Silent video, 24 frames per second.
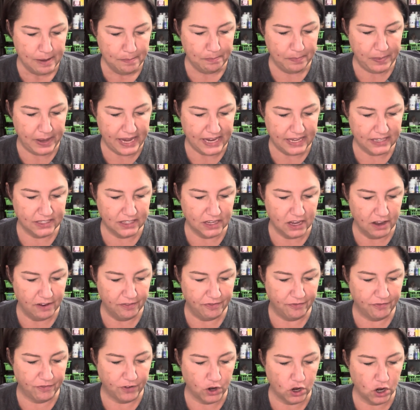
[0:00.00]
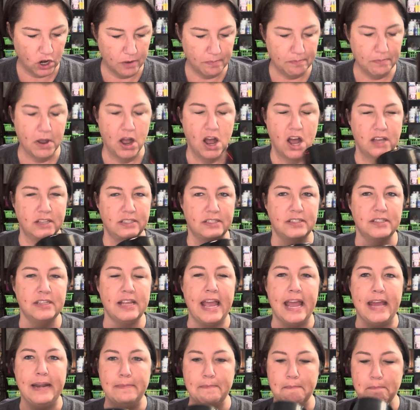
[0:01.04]
base of fir, moss,
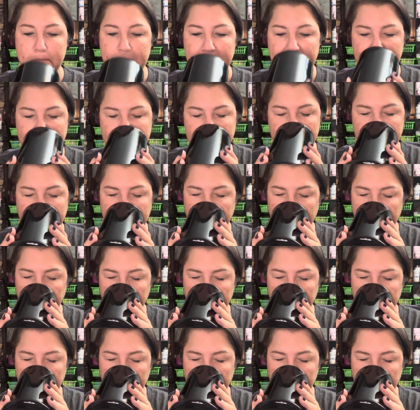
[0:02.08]
and musk.